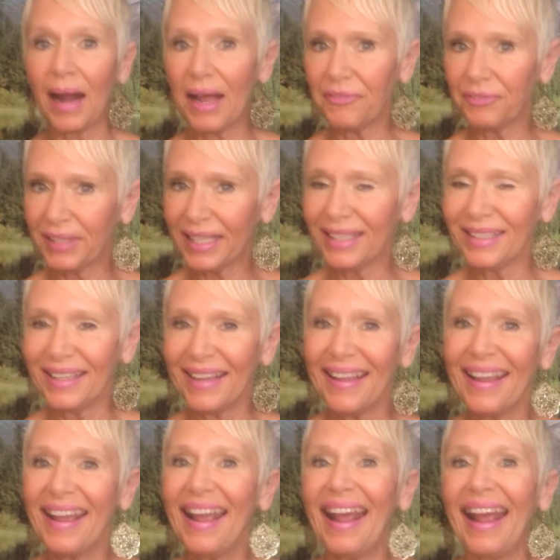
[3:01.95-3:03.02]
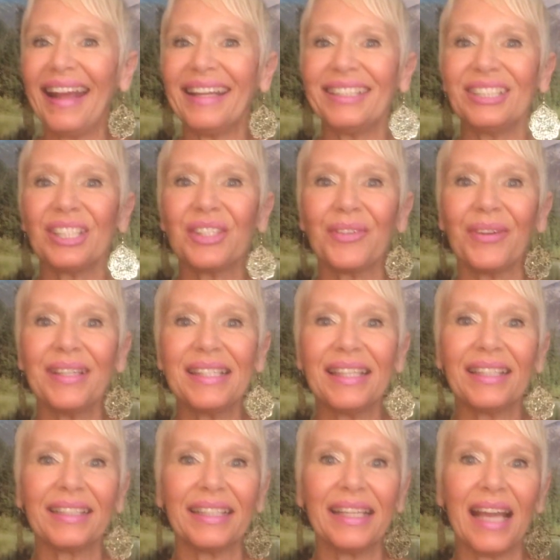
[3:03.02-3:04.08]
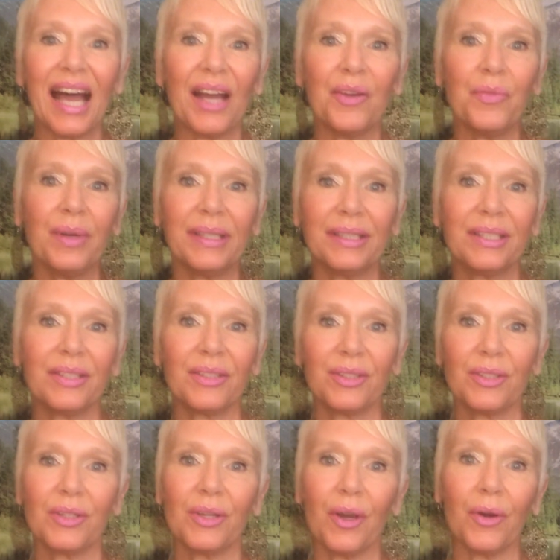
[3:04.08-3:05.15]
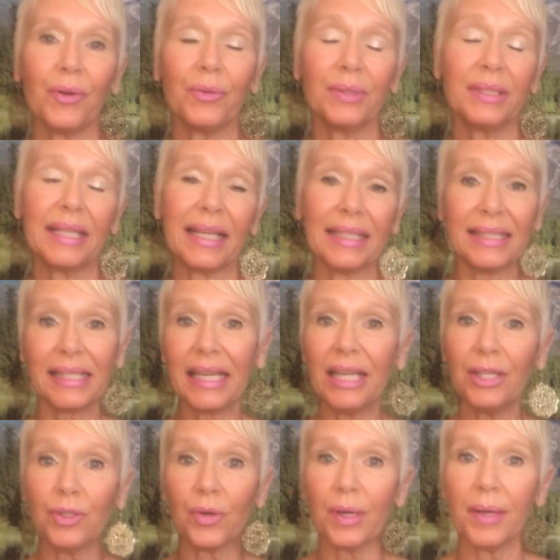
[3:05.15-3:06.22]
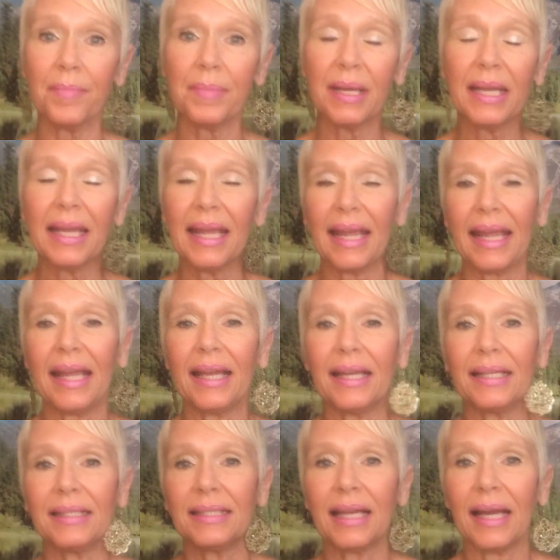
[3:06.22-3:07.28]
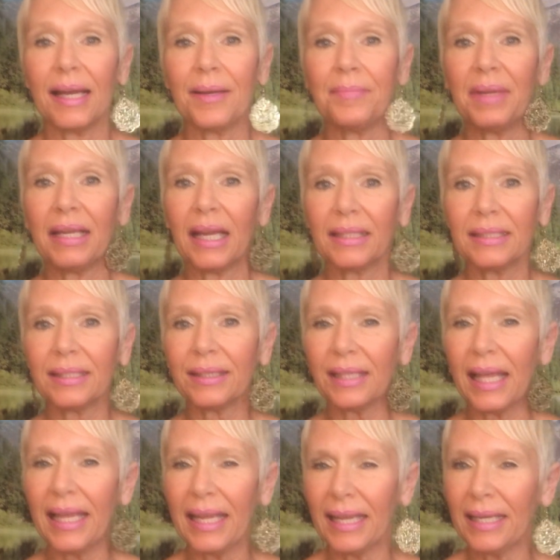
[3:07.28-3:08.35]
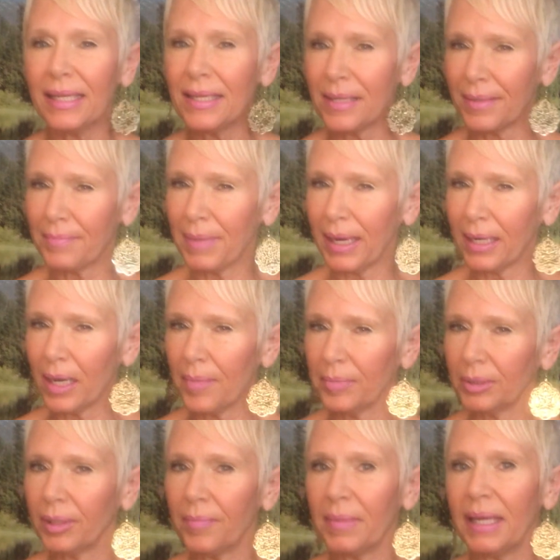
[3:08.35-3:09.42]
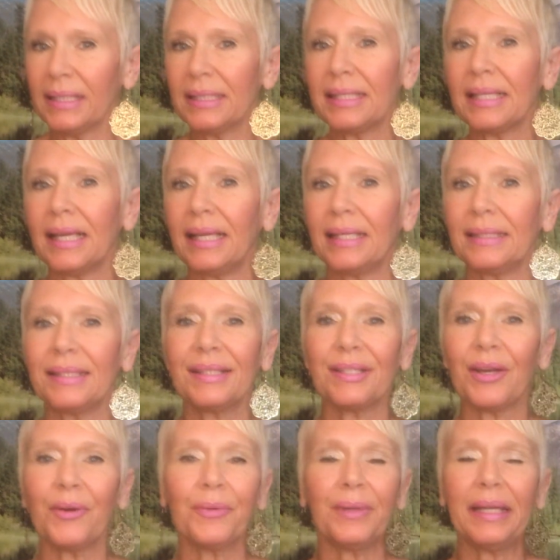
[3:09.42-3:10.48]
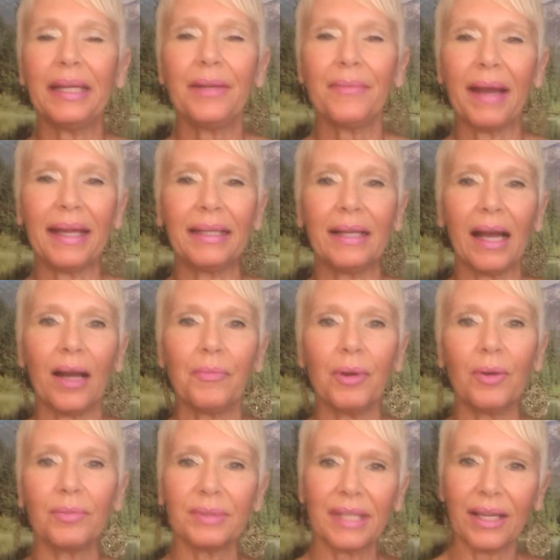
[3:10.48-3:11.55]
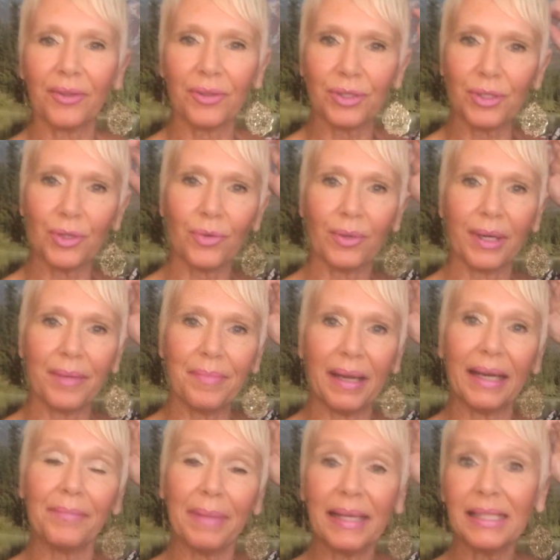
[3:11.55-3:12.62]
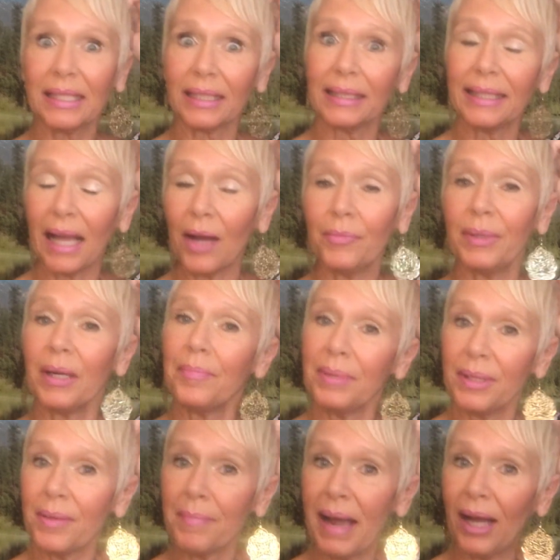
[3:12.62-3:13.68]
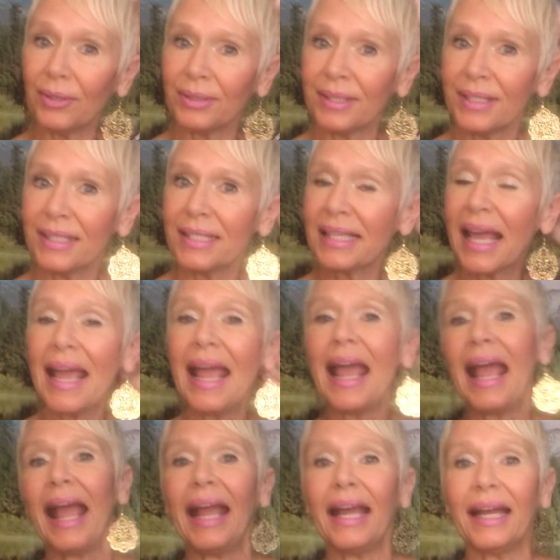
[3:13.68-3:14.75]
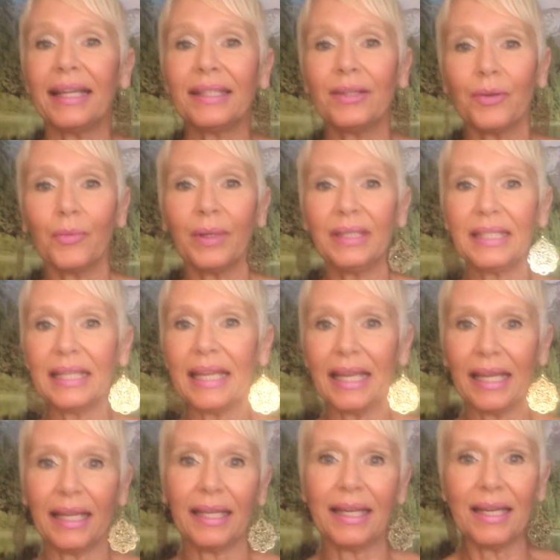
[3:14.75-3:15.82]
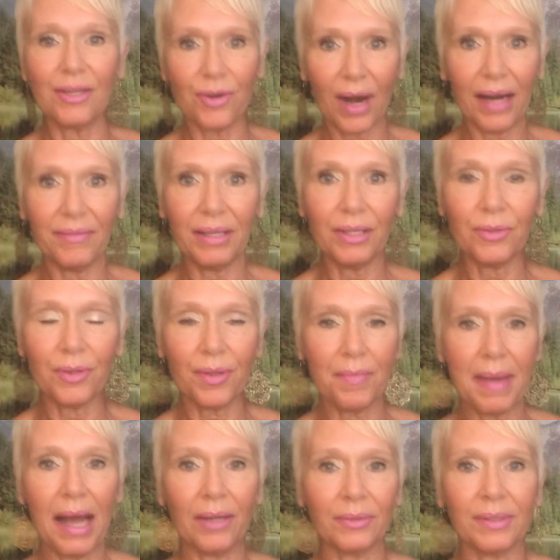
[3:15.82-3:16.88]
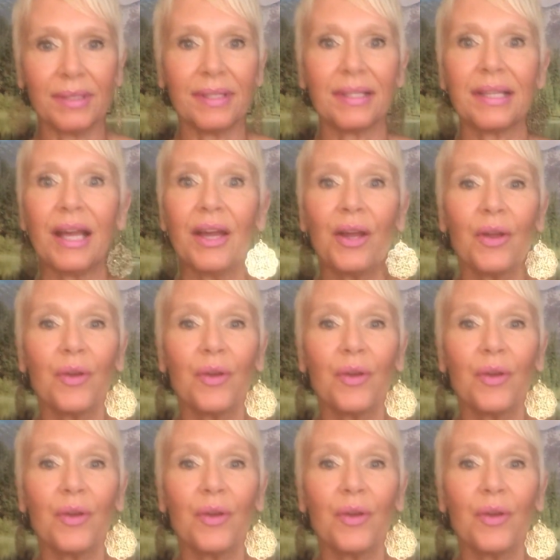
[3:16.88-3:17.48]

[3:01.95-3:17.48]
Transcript: rafting. And just recently, I went to go take a ski trip, and it got delayed by a couple of months. And so anyway, I won't tell the story, but basically I went up in the mountains, and once again, driving through the mountains,